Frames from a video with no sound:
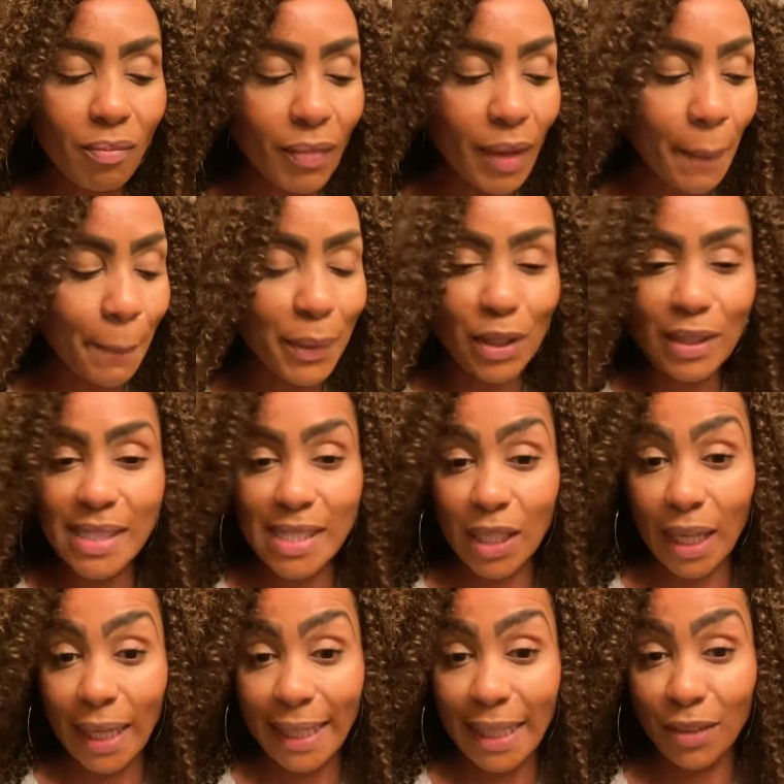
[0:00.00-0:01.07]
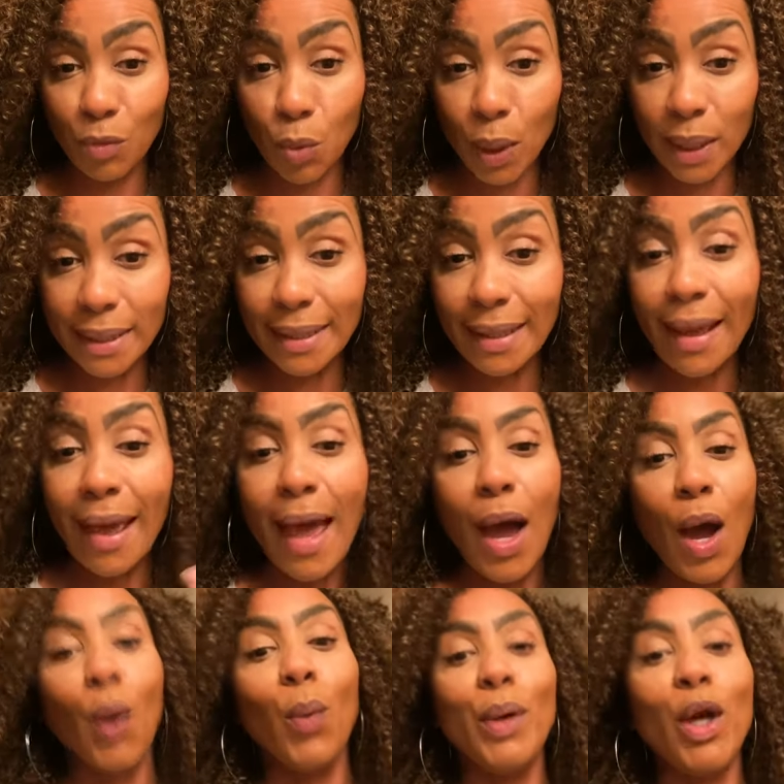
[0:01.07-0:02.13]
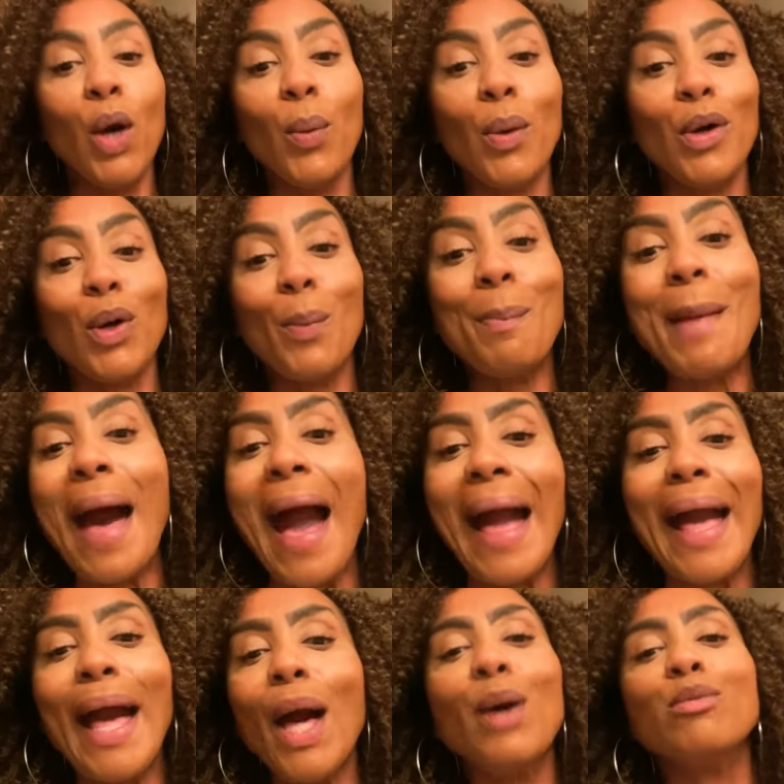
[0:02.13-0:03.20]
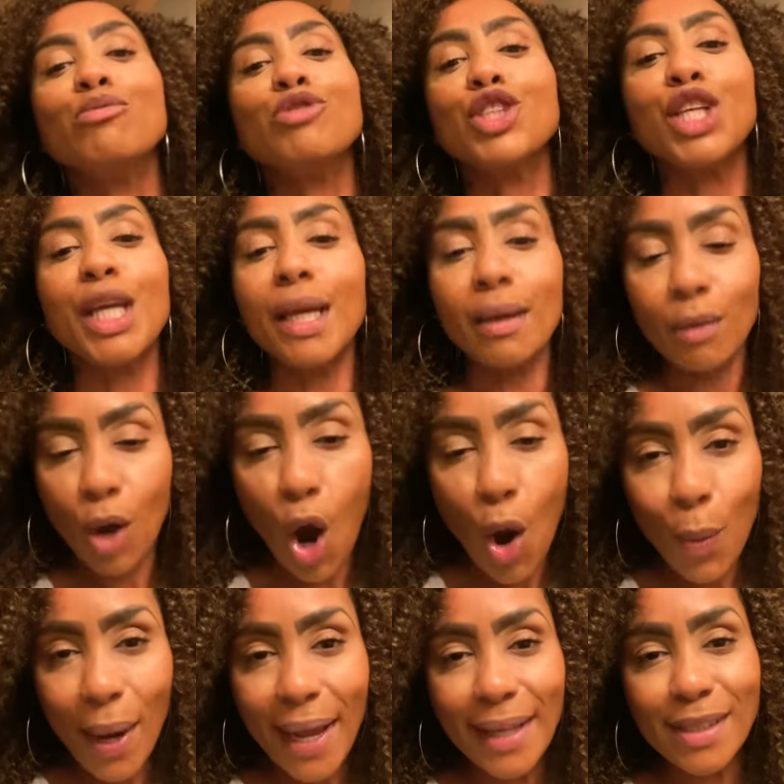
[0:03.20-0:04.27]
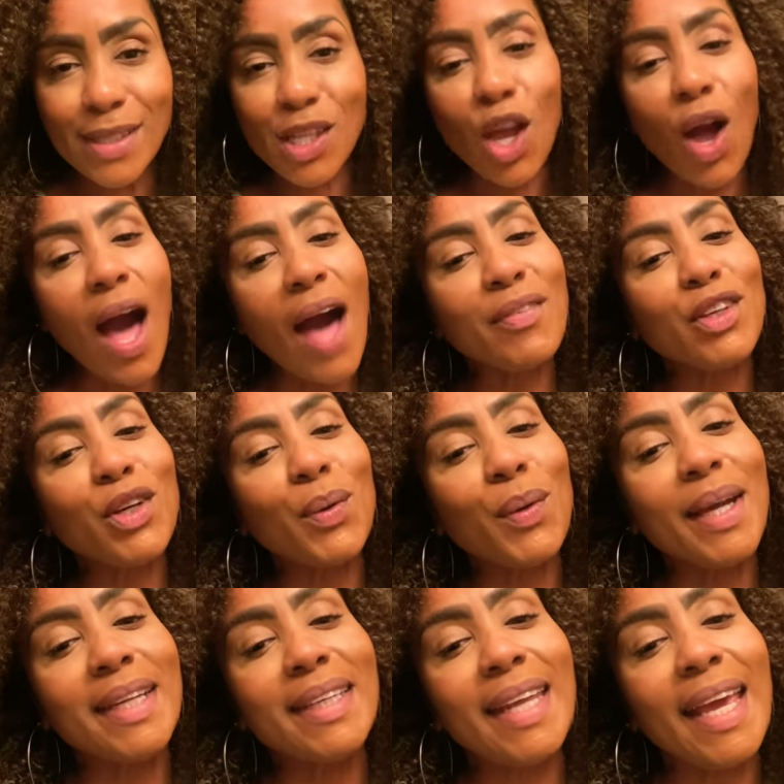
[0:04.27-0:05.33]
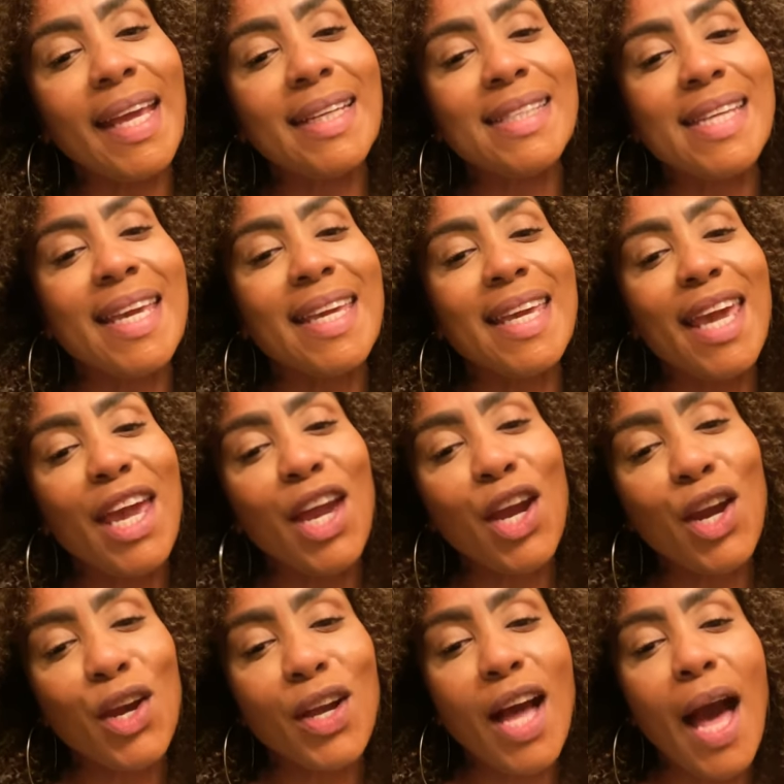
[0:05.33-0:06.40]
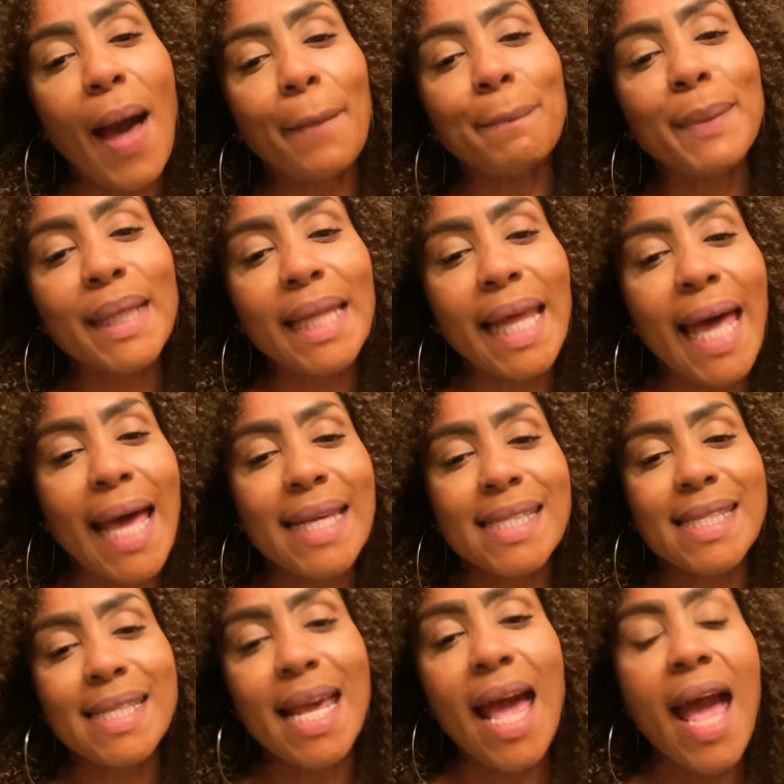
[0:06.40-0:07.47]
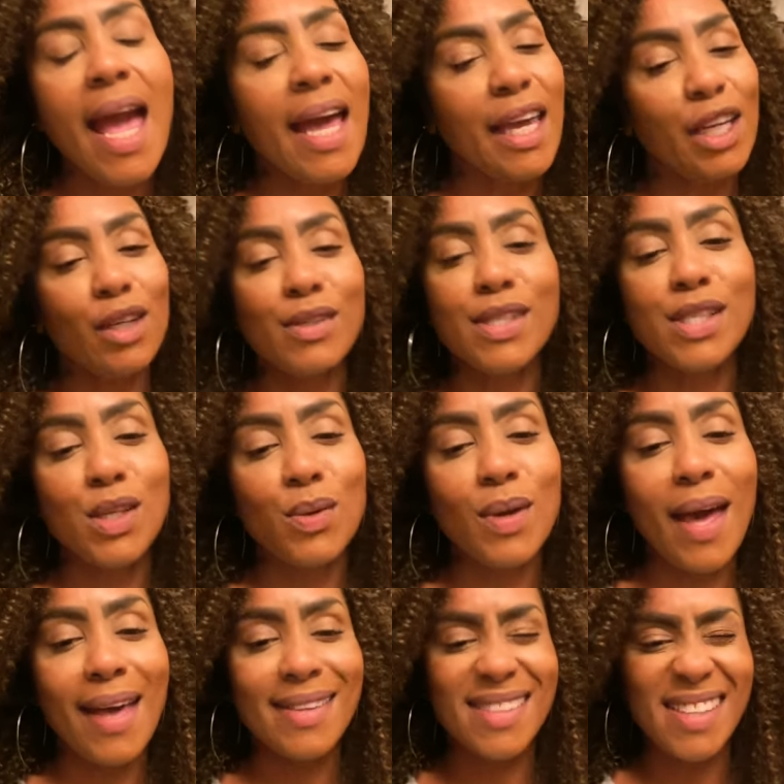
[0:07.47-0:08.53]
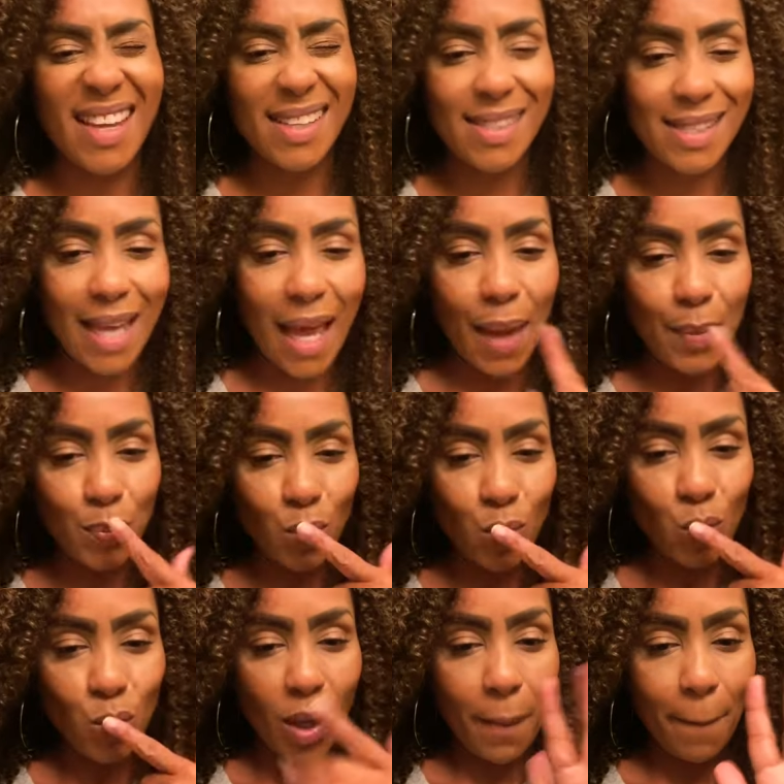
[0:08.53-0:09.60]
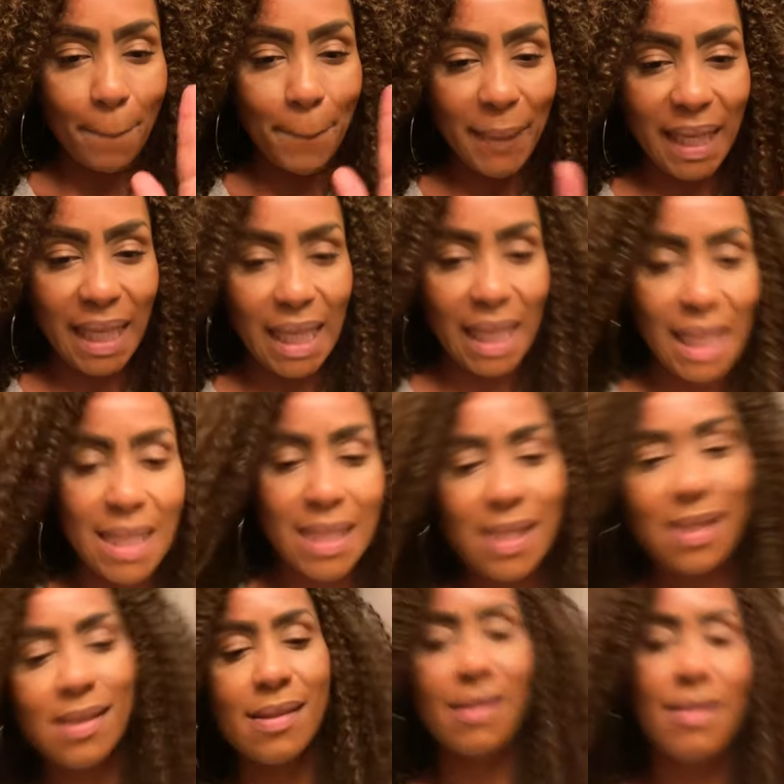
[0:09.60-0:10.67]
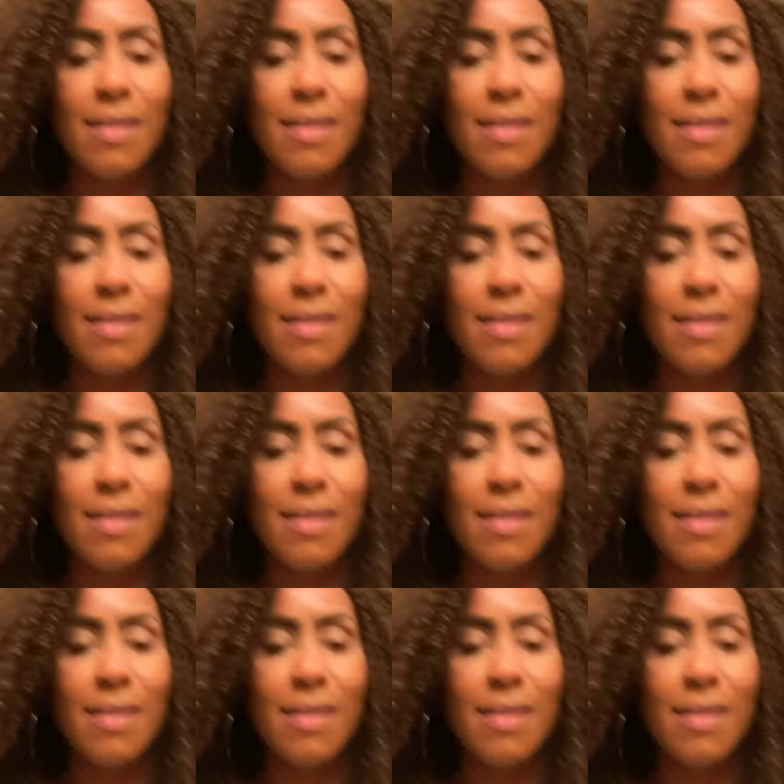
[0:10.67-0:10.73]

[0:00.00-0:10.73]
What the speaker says: But until I get one, we're going to work my cookie. All right. So y'all have a great day. Take care. God bless. And I'll see you guys next time. Peace.